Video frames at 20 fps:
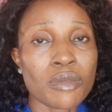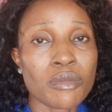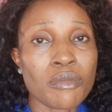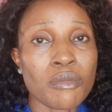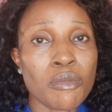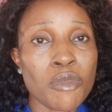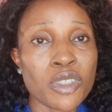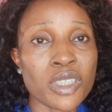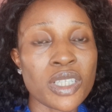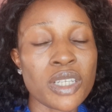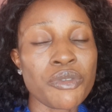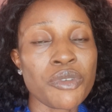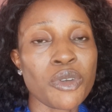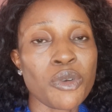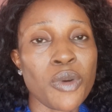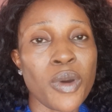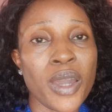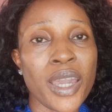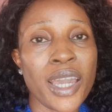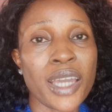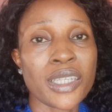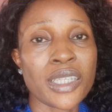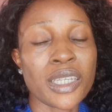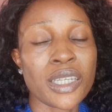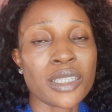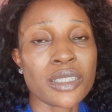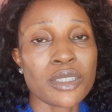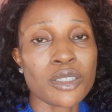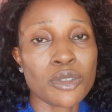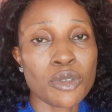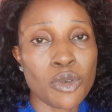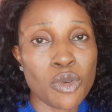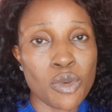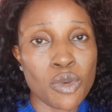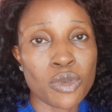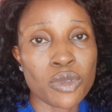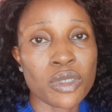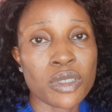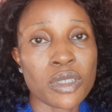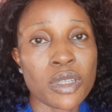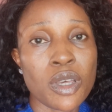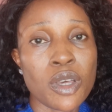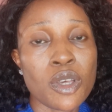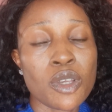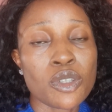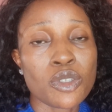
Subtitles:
required in schools.